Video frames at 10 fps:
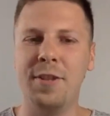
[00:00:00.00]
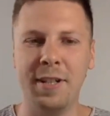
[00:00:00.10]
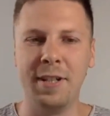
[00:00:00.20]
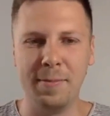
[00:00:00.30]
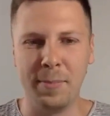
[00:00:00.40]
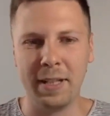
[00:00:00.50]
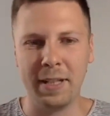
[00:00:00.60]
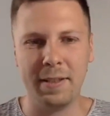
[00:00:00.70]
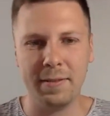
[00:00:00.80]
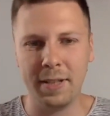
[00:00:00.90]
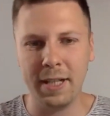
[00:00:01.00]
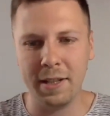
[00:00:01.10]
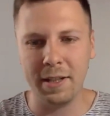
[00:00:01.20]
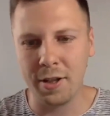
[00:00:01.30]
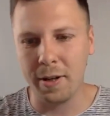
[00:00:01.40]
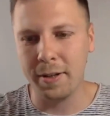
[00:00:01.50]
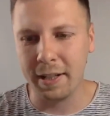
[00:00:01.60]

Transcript: but really showing